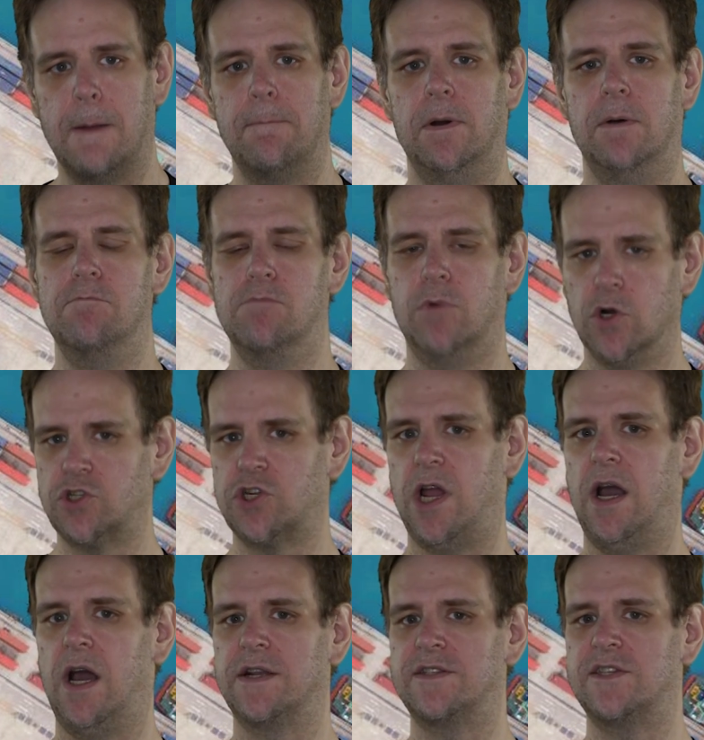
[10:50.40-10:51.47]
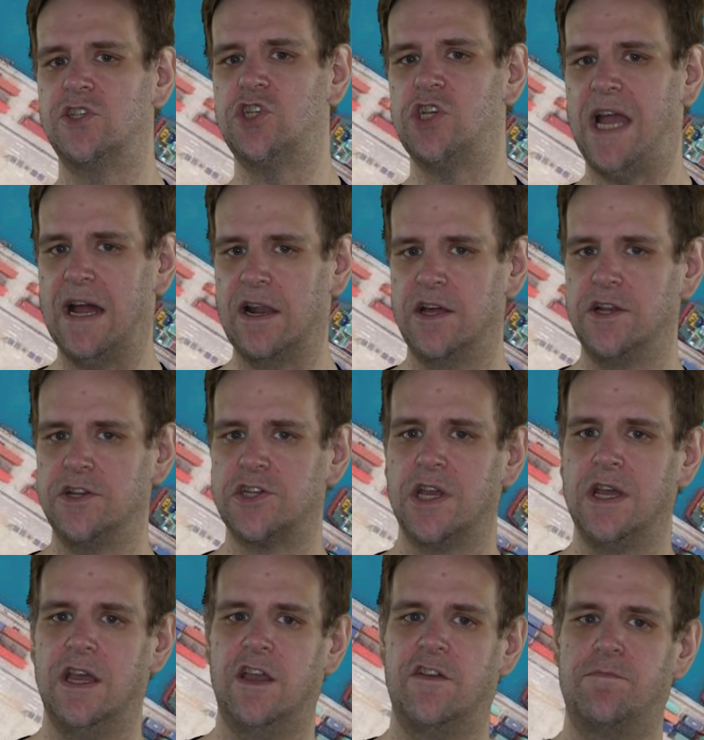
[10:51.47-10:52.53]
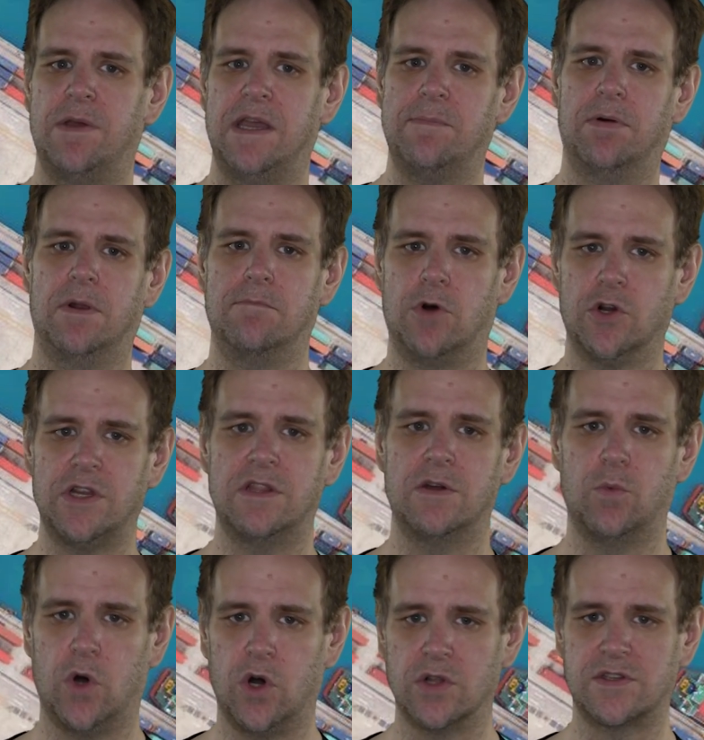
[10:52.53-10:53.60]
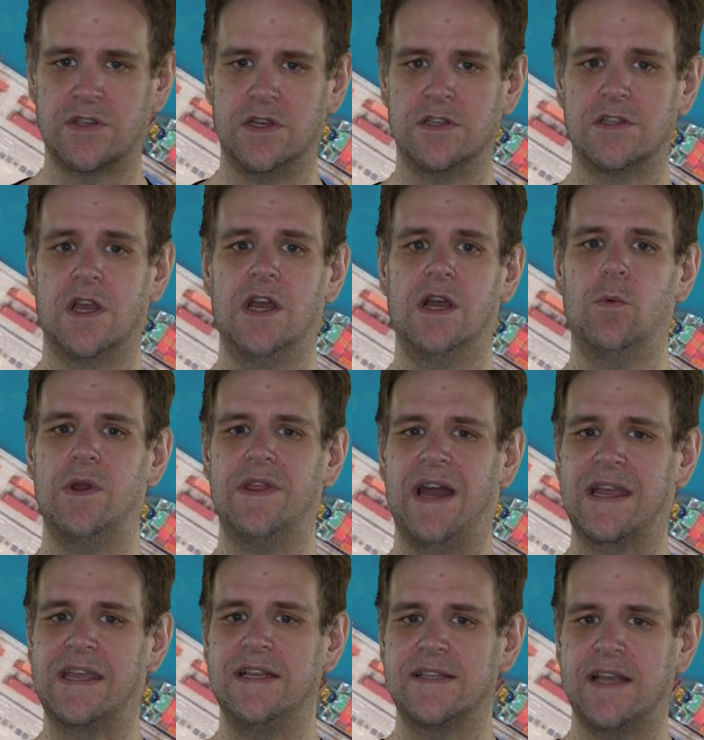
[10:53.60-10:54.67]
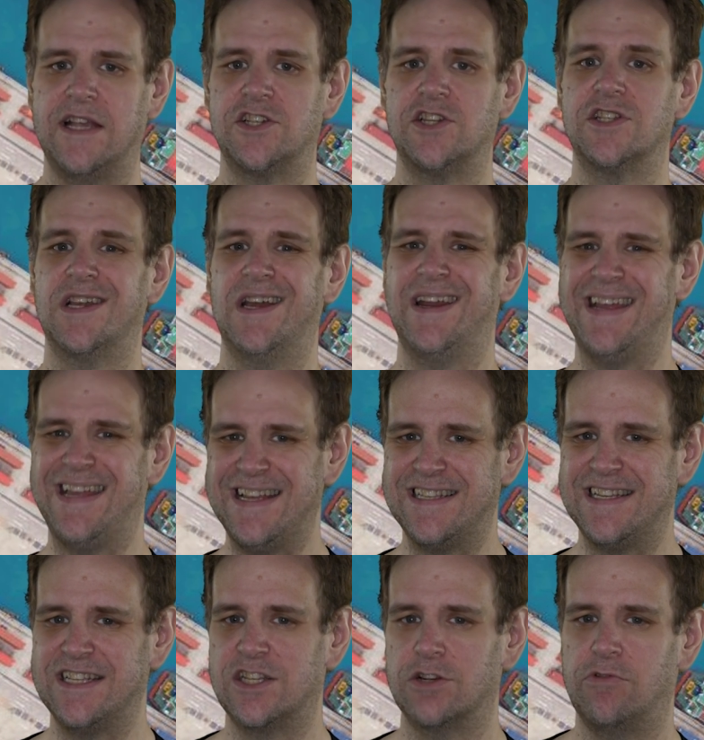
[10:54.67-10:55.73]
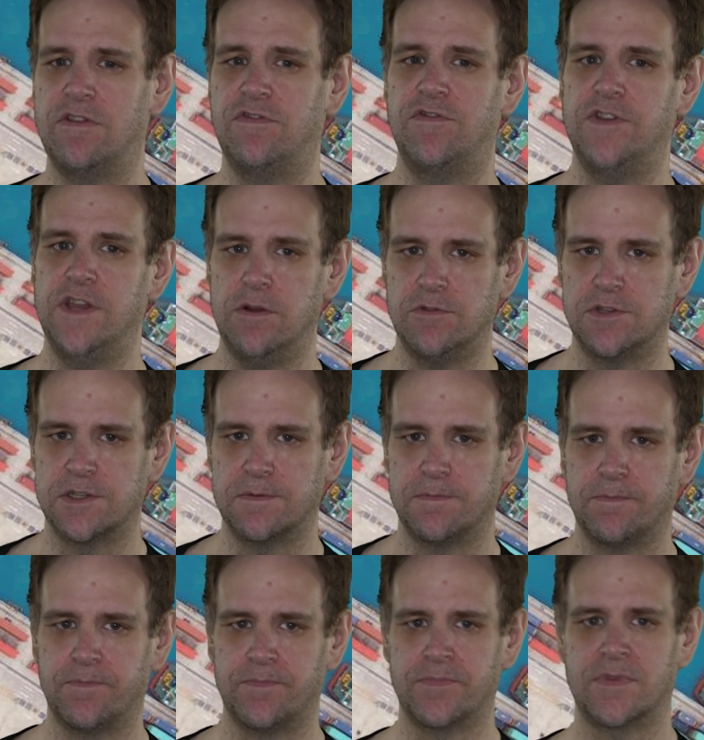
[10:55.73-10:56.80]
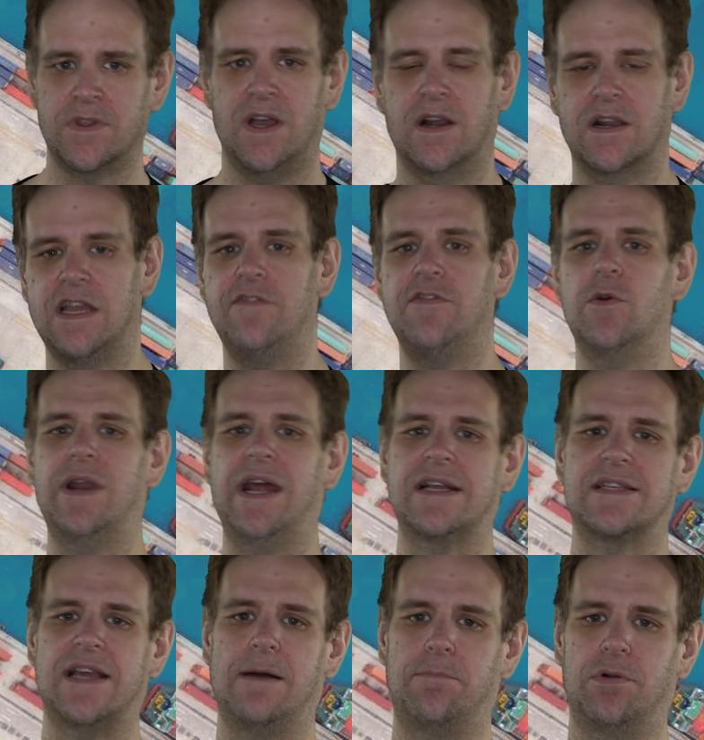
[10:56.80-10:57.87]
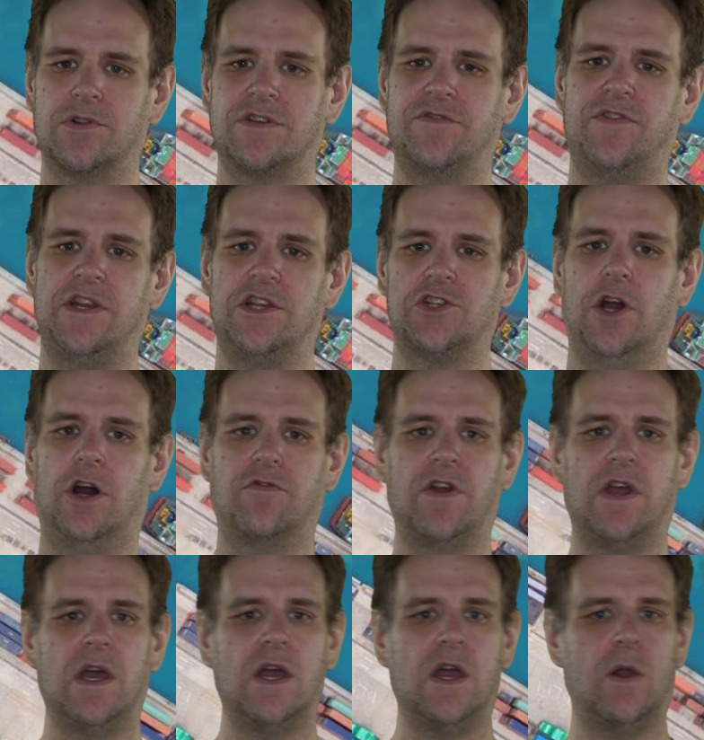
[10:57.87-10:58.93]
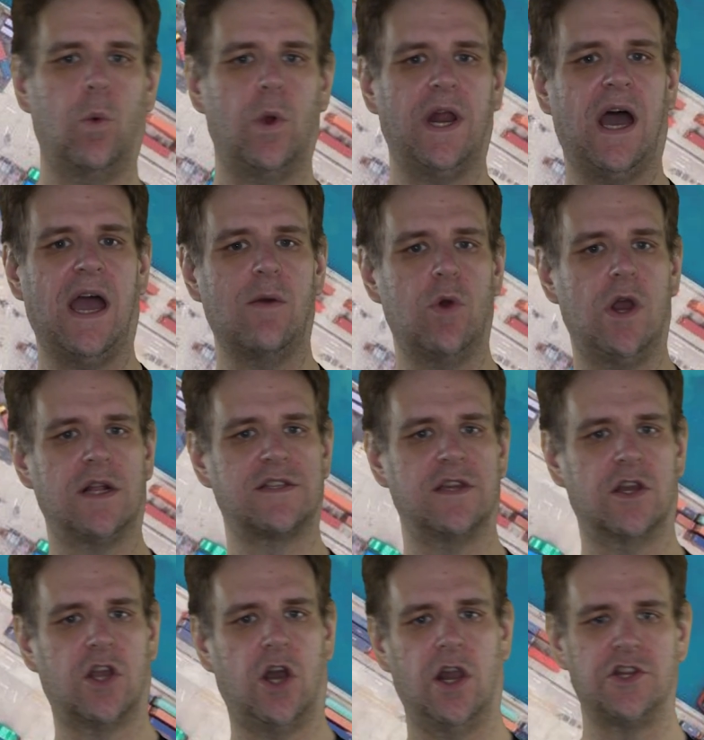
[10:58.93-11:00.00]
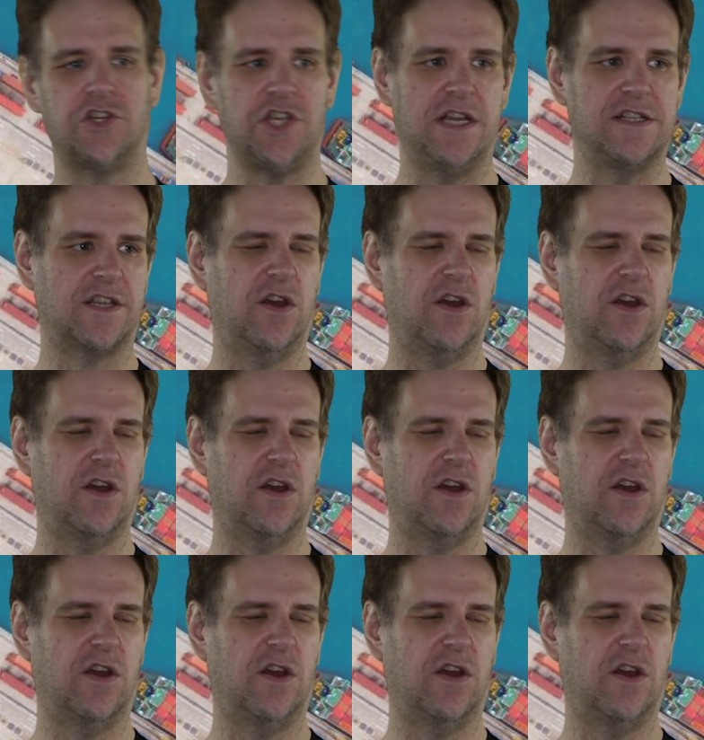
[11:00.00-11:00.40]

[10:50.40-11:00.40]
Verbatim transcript: but much harder to challenge if people muddy the waters with accusations that are easy to refute. I'll give you an example to finish off. When I worked at a college years